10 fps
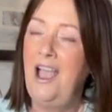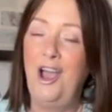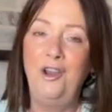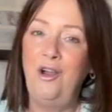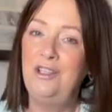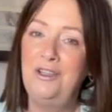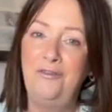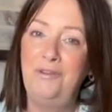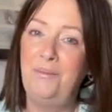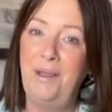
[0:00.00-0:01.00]
And I
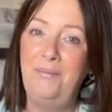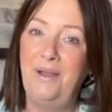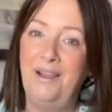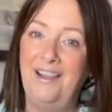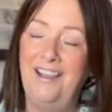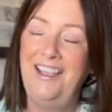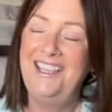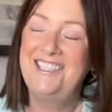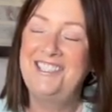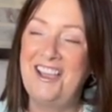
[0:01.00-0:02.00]
don't remember.
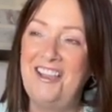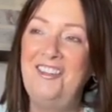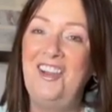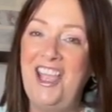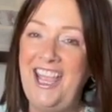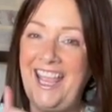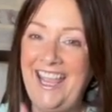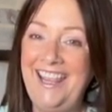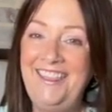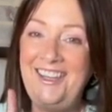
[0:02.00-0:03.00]
So
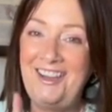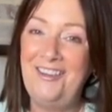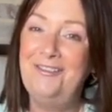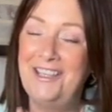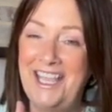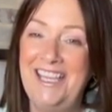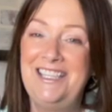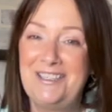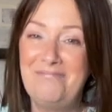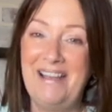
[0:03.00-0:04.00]
hitting the
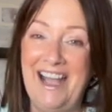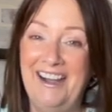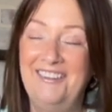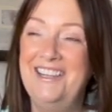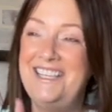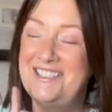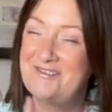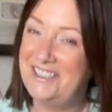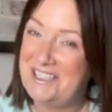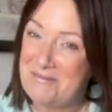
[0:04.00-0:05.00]
notification bell is
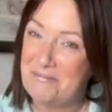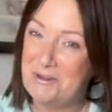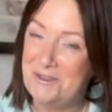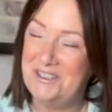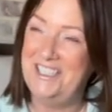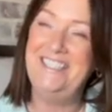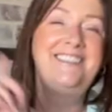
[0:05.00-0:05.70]
really important.